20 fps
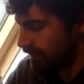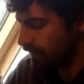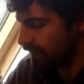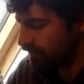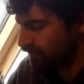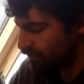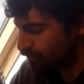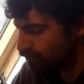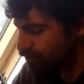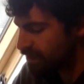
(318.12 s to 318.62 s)

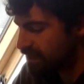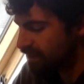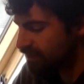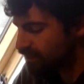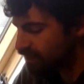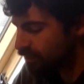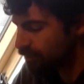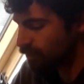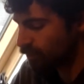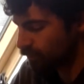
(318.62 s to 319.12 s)
a
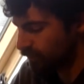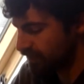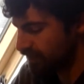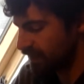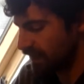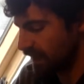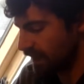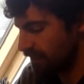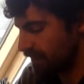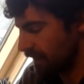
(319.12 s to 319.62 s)
reasonable
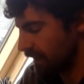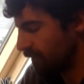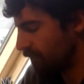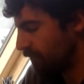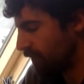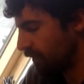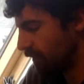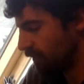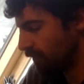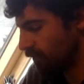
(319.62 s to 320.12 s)
whiskey, I think,
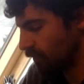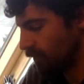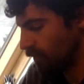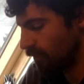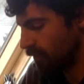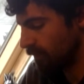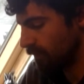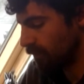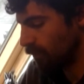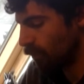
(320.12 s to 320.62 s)
for
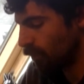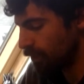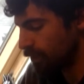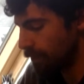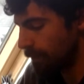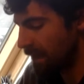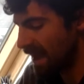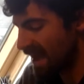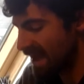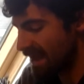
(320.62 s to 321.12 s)
what you're
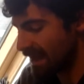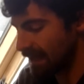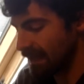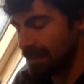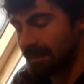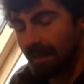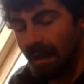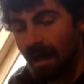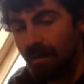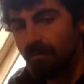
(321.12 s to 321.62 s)
paying,
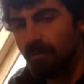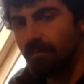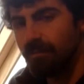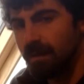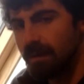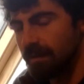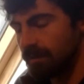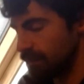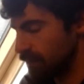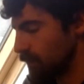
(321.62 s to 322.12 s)
because I have a
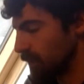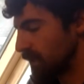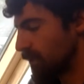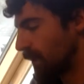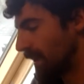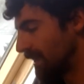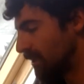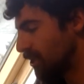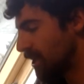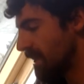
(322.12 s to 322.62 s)
feeling this one's
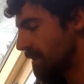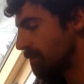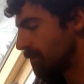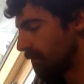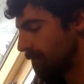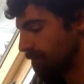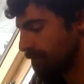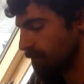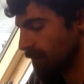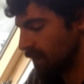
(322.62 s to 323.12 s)
quite cheap.
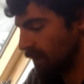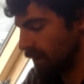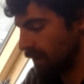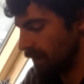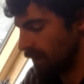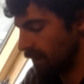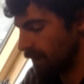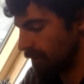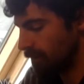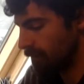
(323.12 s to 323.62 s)

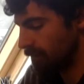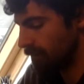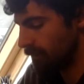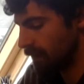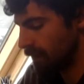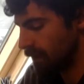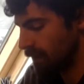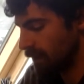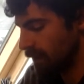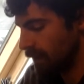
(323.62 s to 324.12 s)

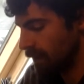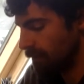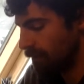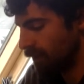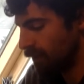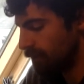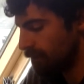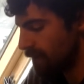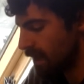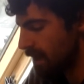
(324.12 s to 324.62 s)

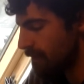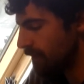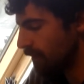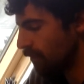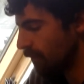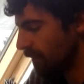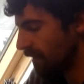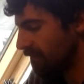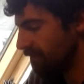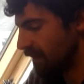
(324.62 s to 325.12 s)
But maybe not
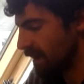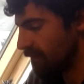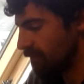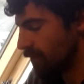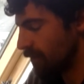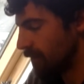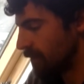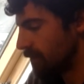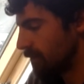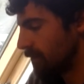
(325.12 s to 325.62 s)
my
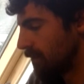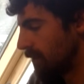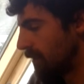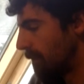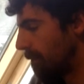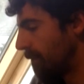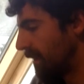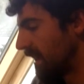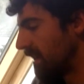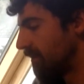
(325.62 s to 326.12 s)
favourite
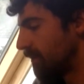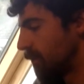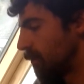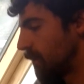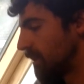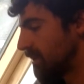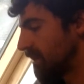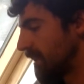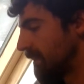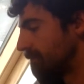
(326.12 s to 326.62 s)
blended
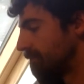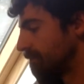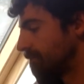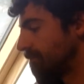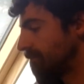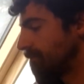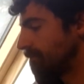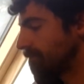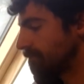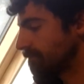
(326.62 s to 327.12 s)
whiskey.
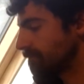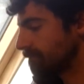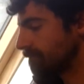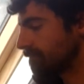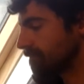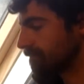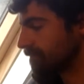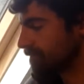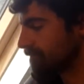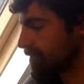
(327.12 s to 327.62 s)

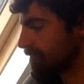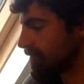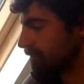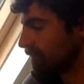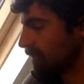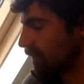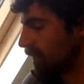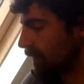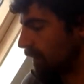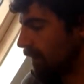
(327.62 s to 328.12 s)

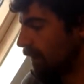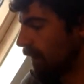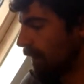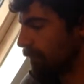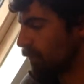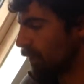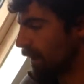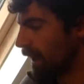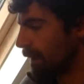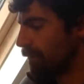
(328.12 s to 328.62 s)
No, I'm
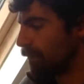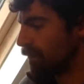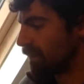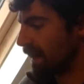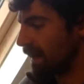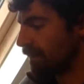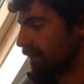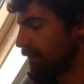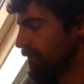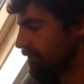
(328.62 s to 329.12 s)
quite happy with
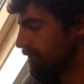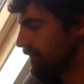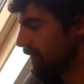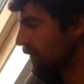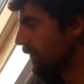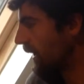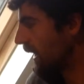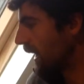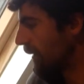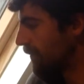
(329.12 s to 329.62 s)
that though.
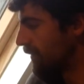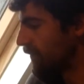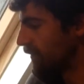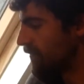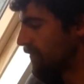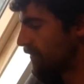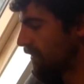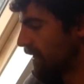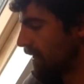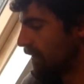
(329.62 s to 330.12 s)
Quite happy with
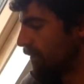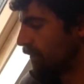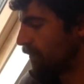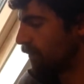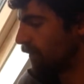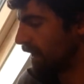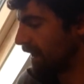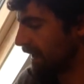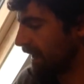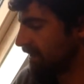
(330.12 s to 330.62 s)

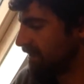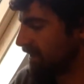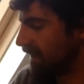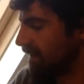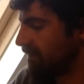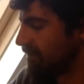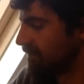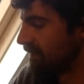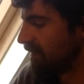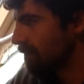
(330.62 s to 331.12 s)
what I guessed there.
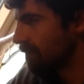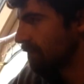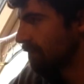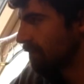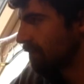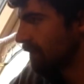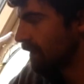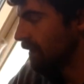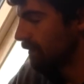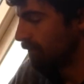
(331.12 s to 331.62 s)

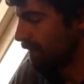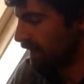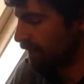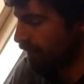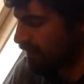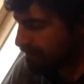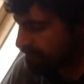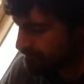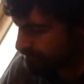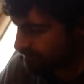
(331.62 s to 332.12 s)
But
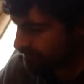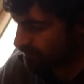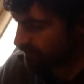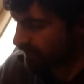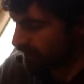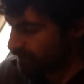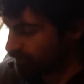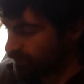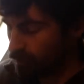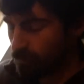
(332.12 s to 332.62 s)
anyway,
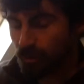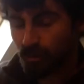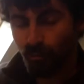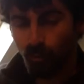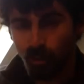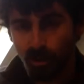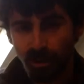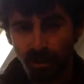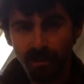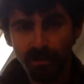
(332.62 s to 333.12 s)
thank you very much for
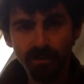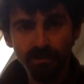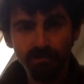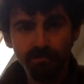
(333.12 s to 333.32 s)
watching, and